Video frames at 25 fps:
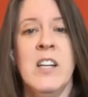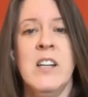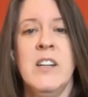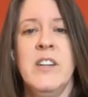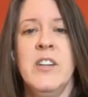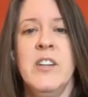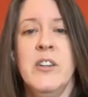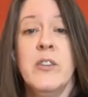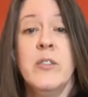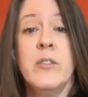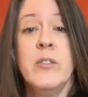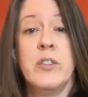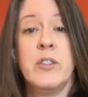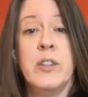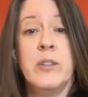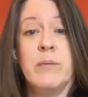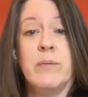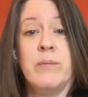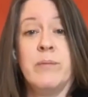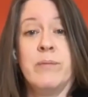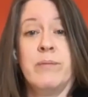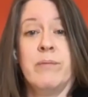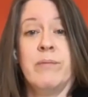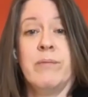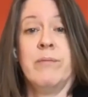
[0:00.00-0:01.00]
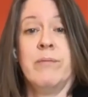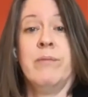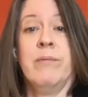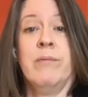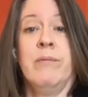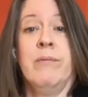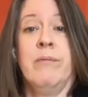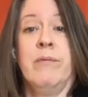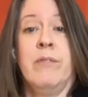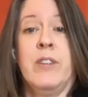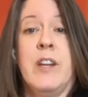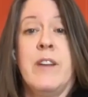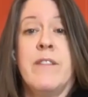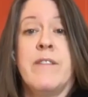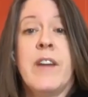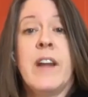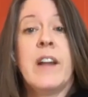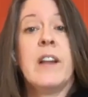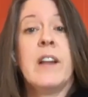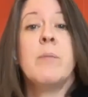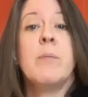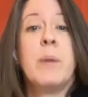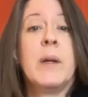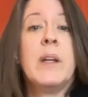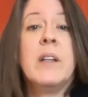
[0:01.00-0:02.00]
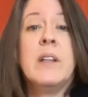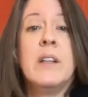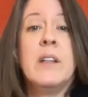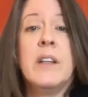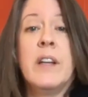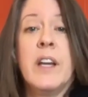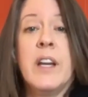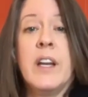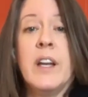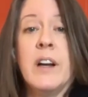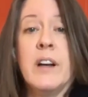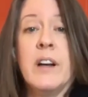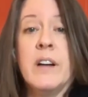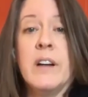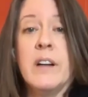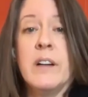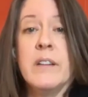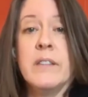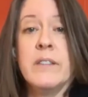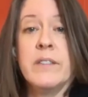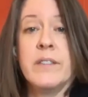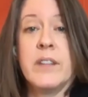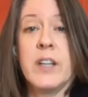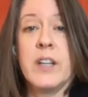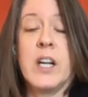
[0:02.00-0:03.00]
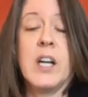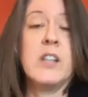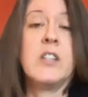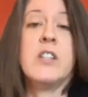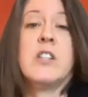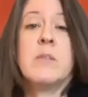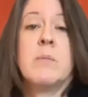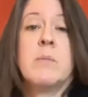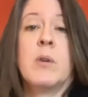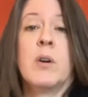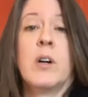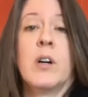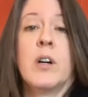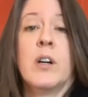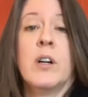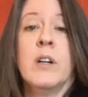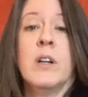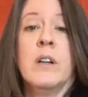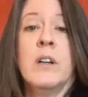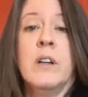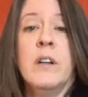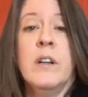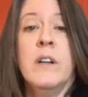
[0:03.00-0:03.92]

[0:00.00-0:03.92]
The availability of the customer